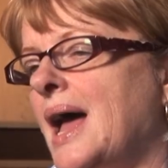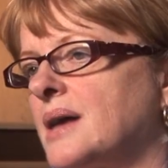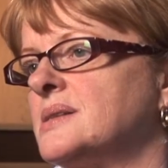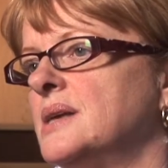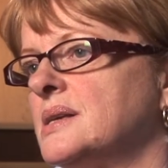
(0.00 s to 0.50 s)

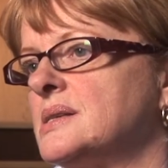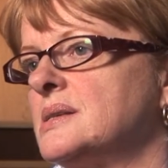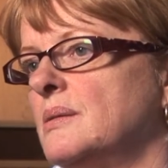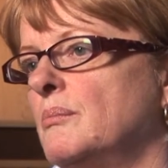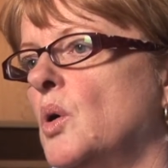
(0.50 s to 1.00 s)

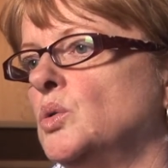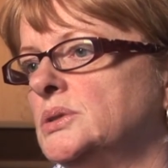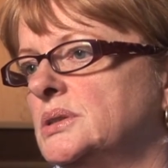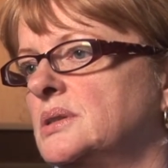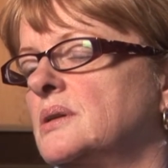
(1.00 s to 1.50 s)
access
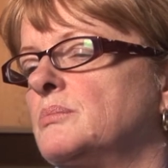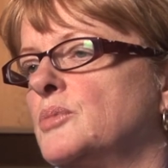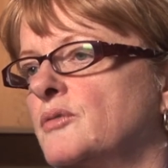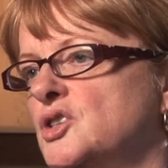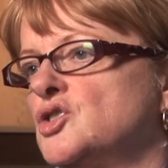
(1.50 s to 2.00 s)
most
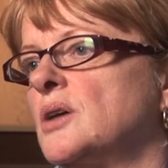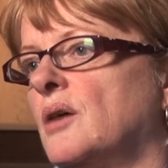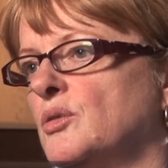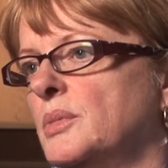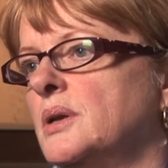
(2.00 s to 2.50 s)
provincial
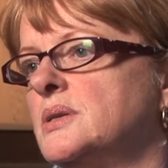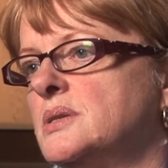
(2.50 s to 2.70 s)
government